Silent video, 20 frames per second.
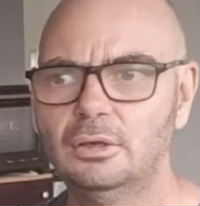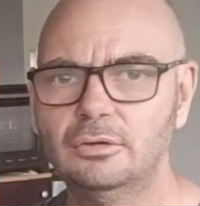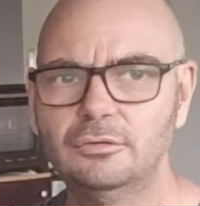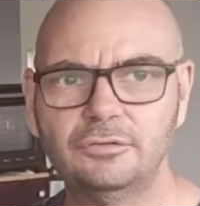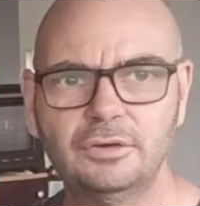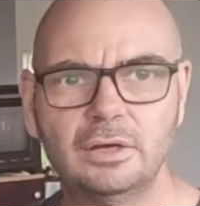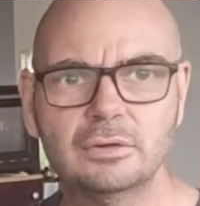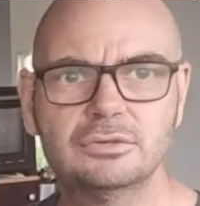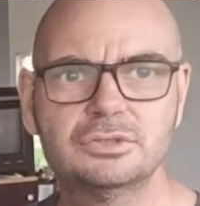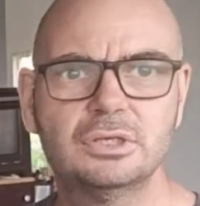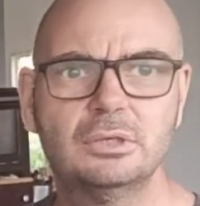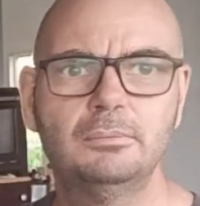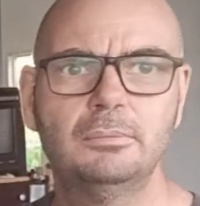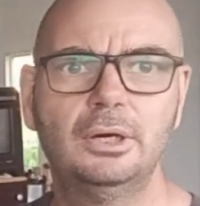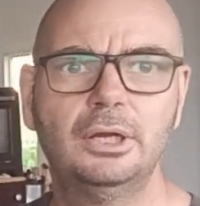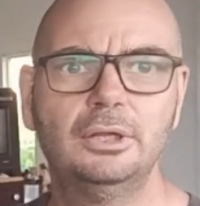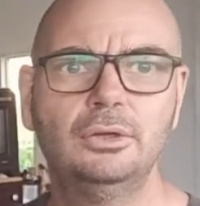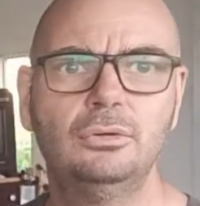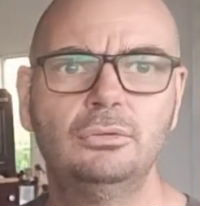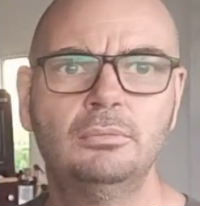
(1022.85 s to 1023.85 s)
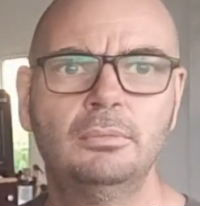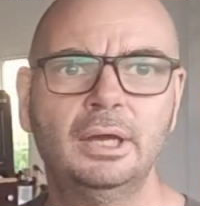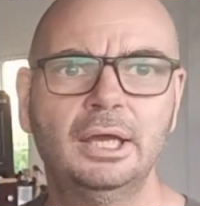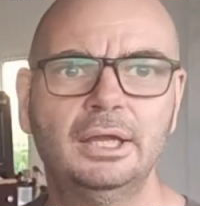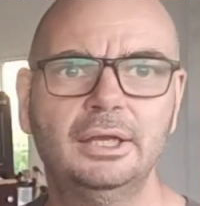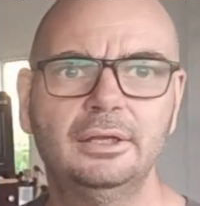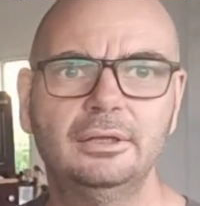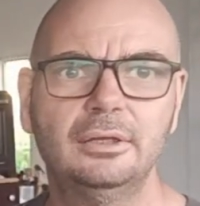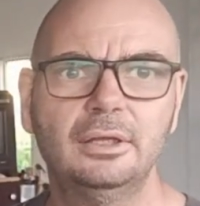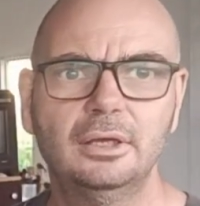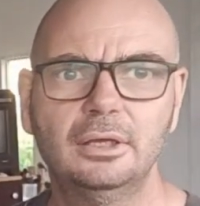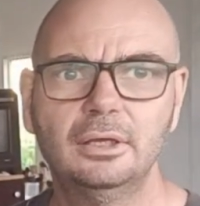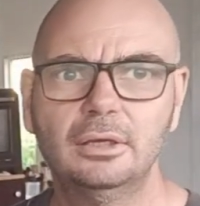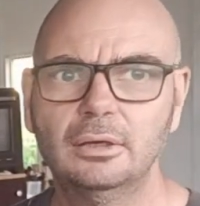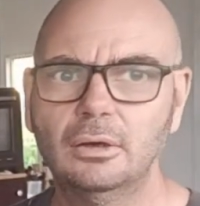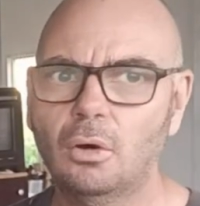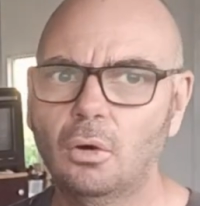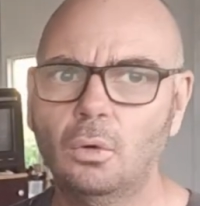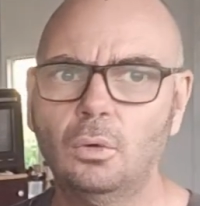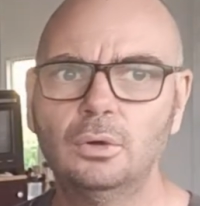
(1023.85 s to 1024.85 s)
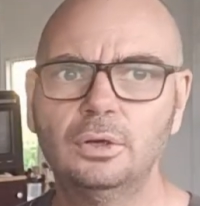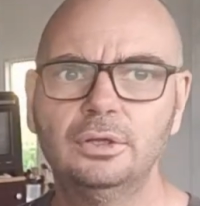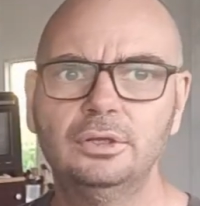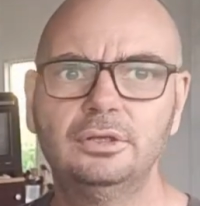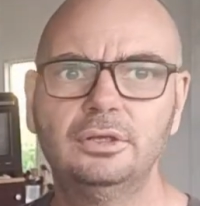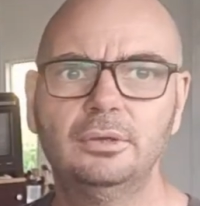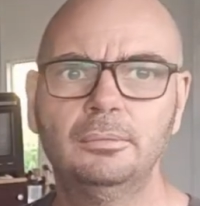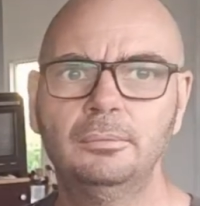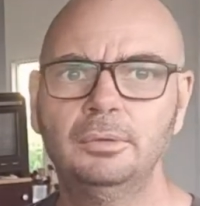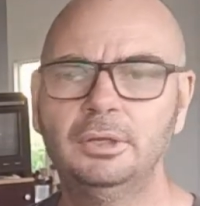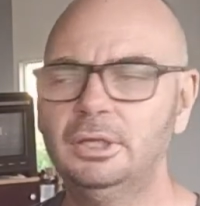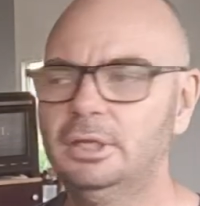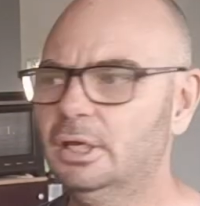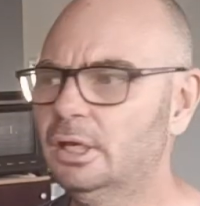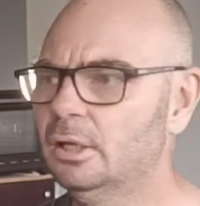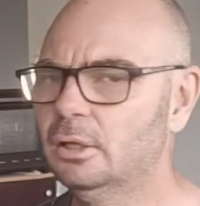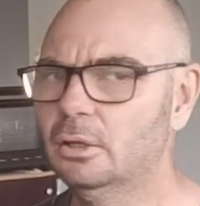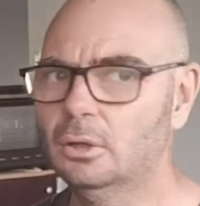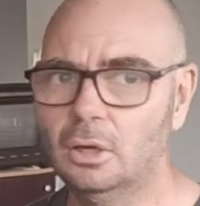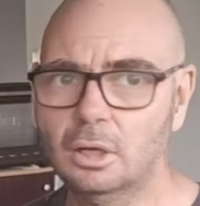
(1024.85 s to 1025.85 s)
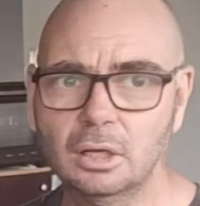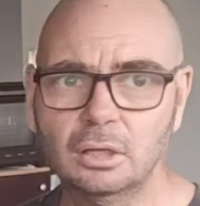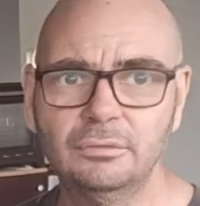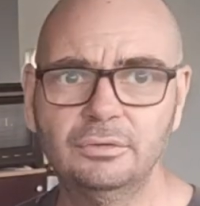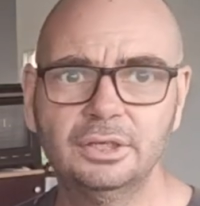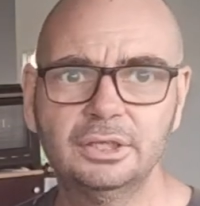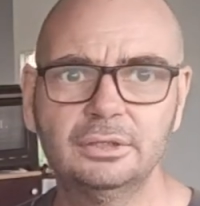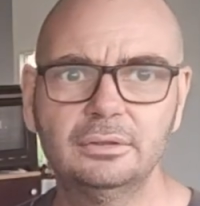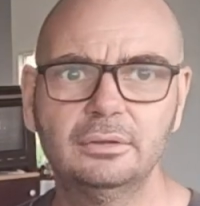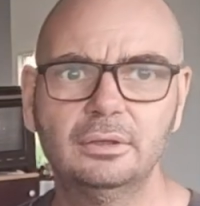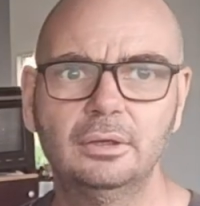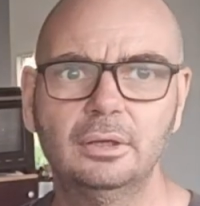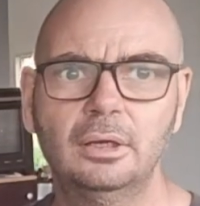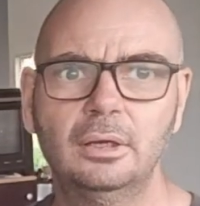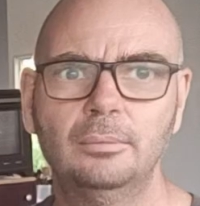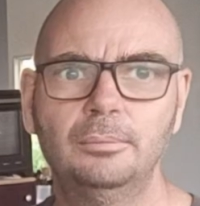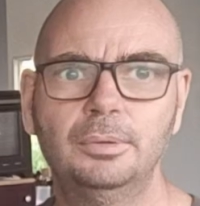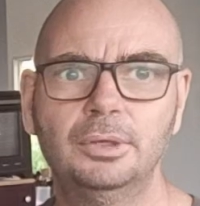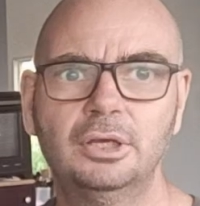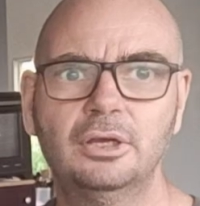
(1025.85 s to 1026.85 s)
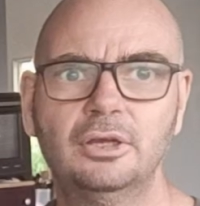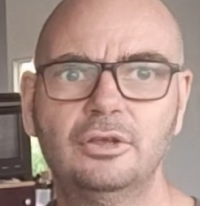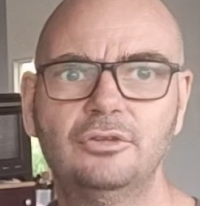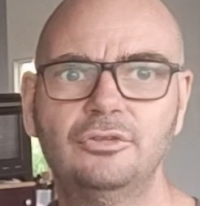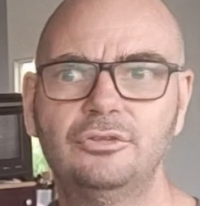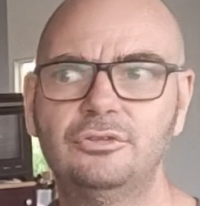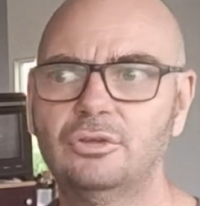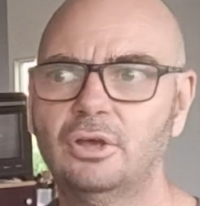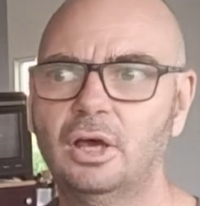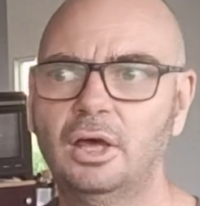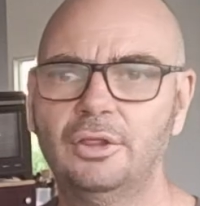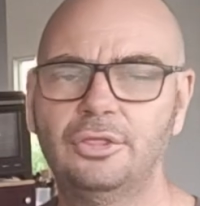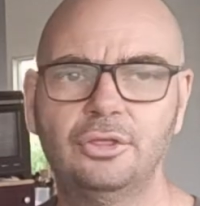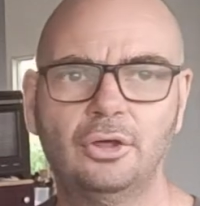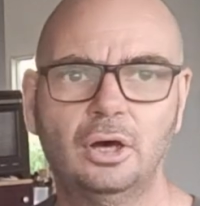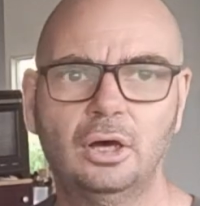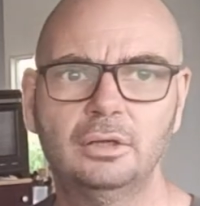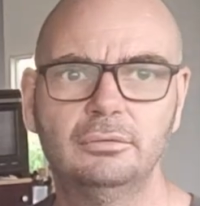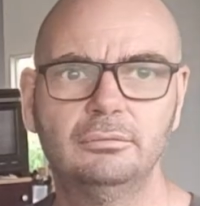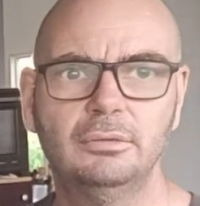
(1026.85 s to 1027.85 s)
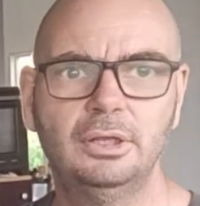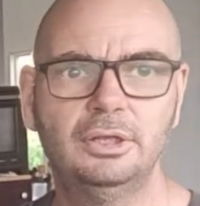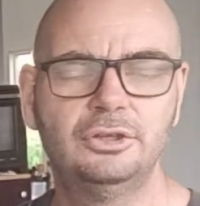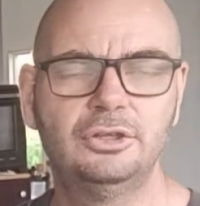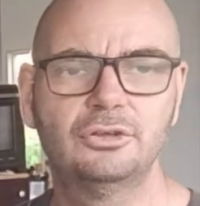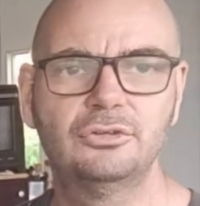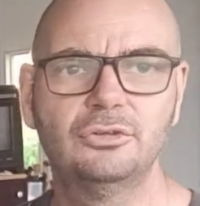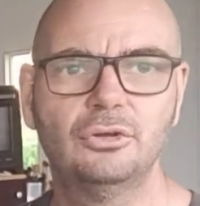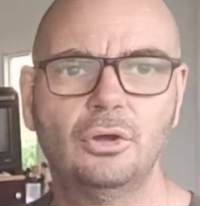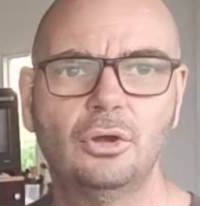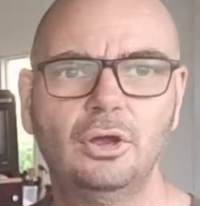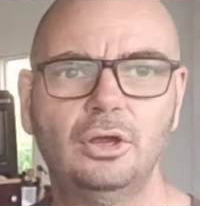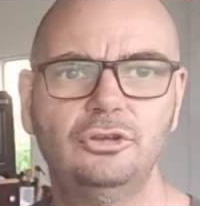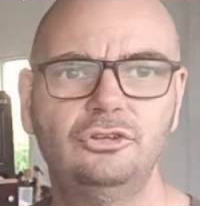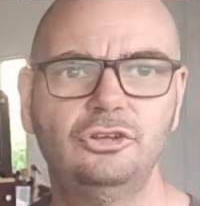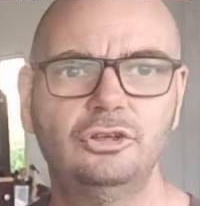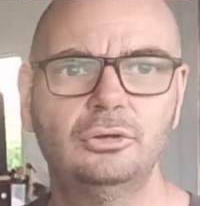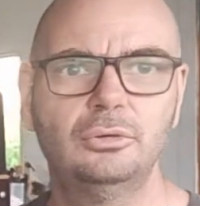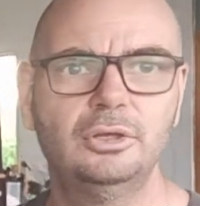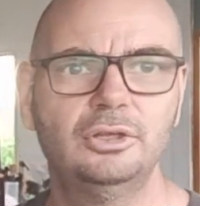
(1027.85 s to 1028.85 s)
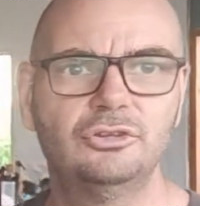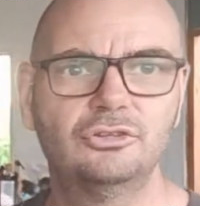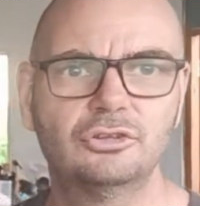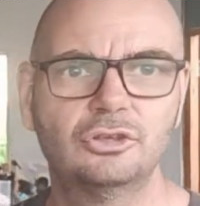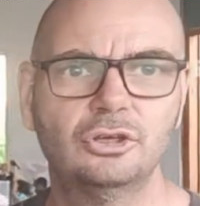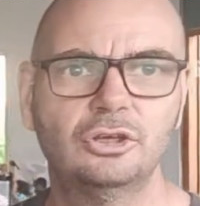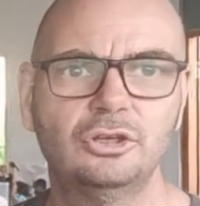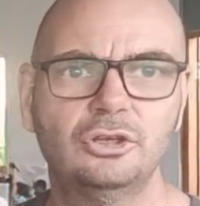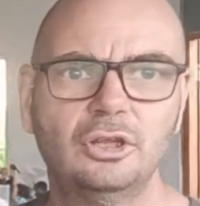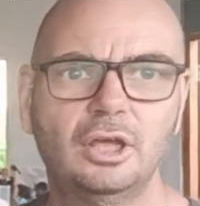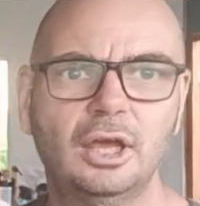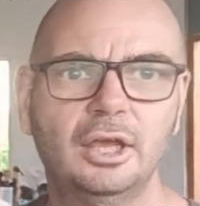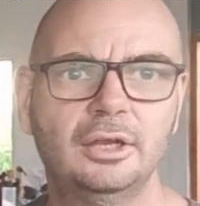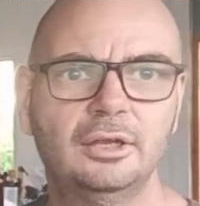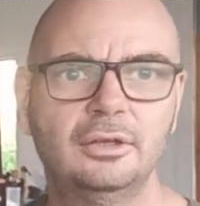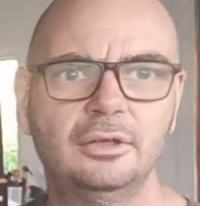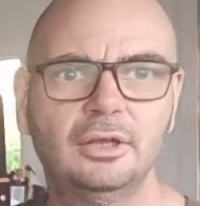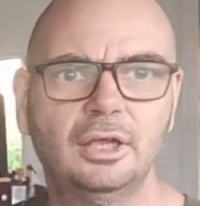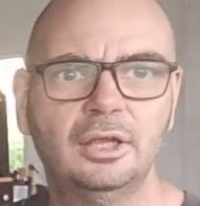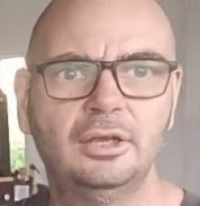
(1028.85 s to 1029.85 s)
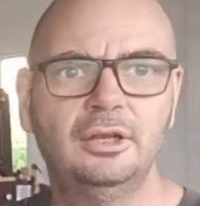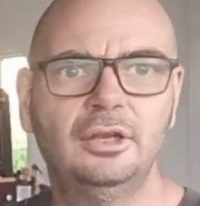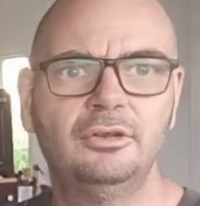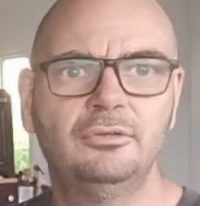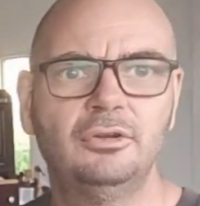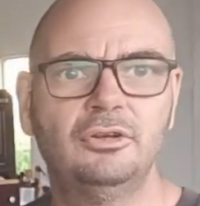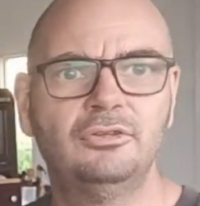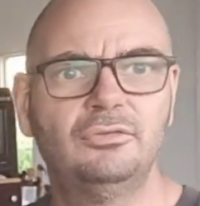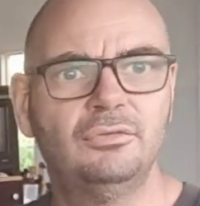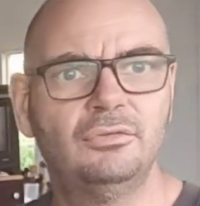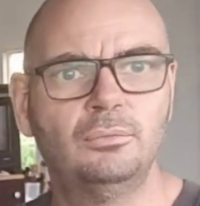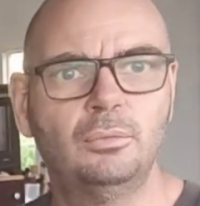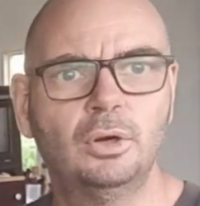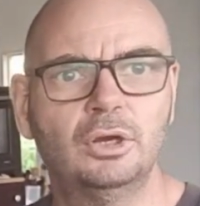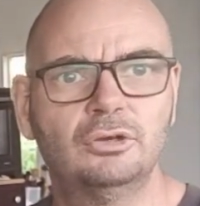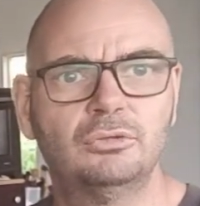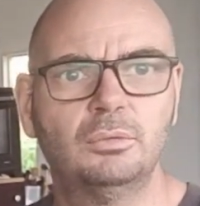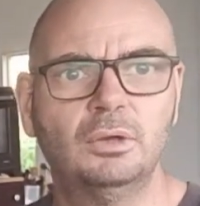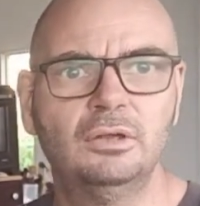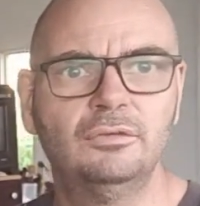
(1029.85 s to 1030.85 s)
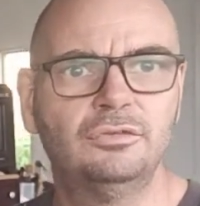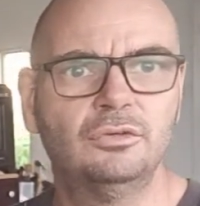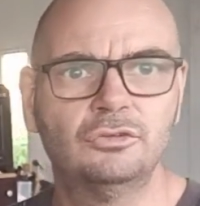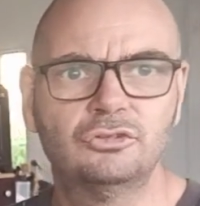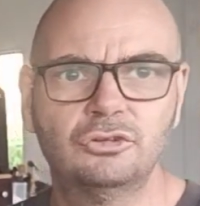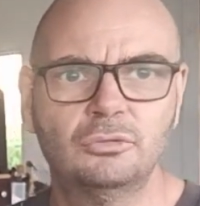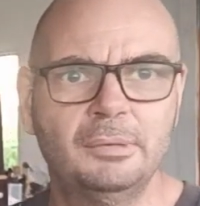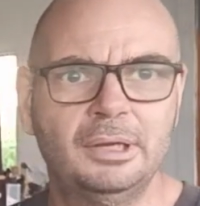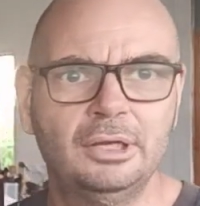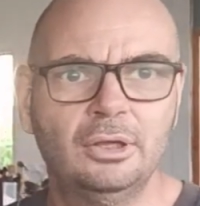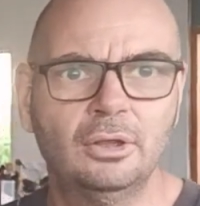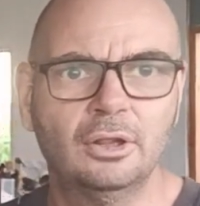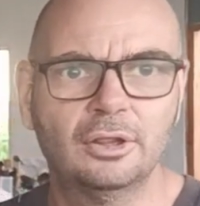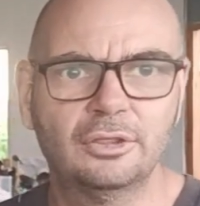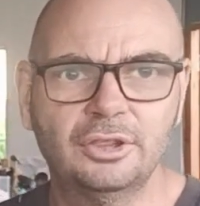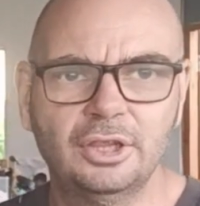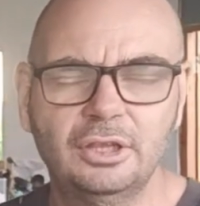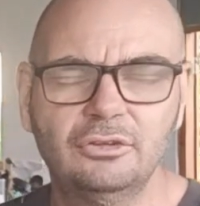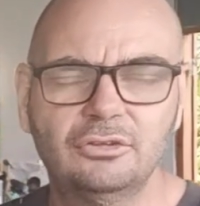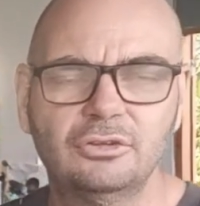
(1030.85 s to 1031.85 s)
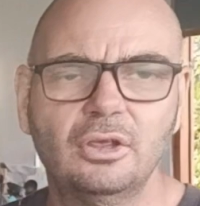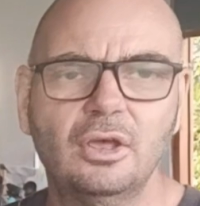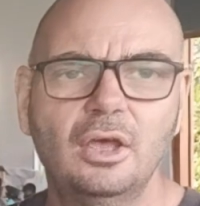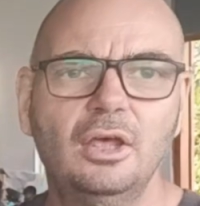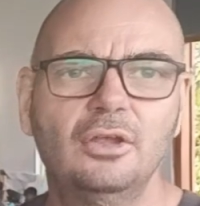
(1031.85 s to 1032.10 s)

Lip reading: Found somebody who made it, ordered me a lot of it because I thought it doesn't hurt you, it's good, and it works well for so many other things,